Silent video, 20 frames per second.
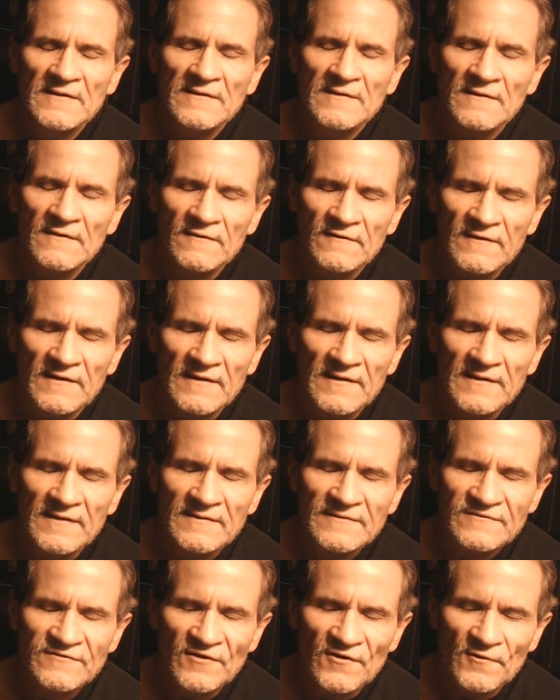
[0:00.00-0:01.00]
Okay,
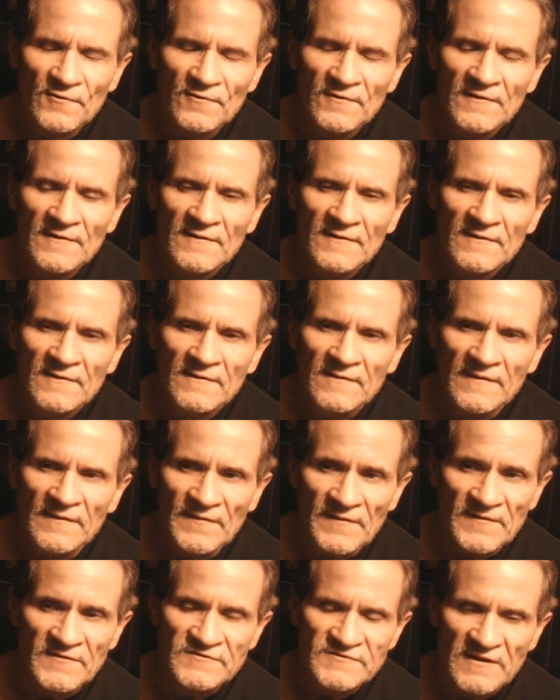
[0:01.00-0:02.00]
so, and then
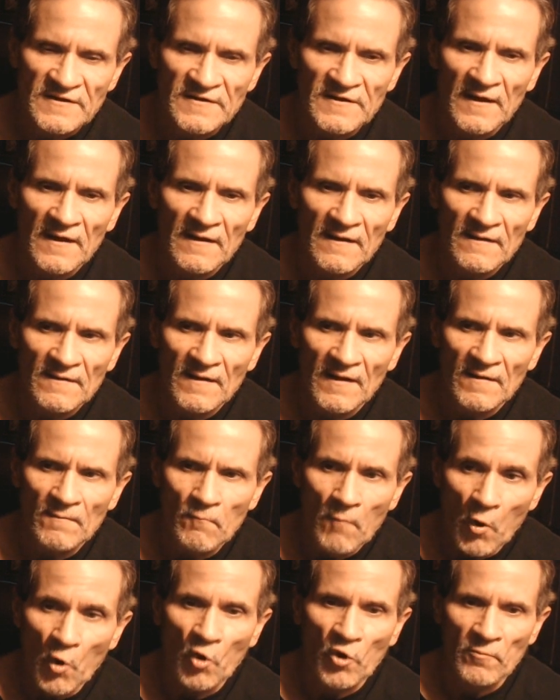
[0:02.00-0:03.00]
there's a
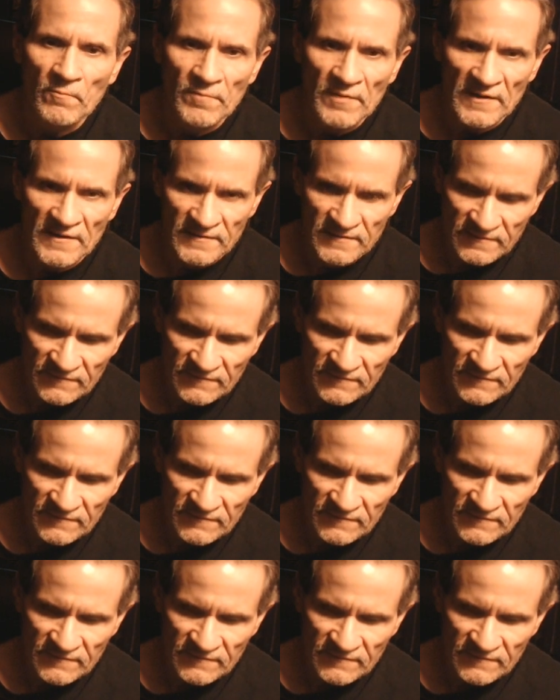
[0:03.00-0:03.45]
more button.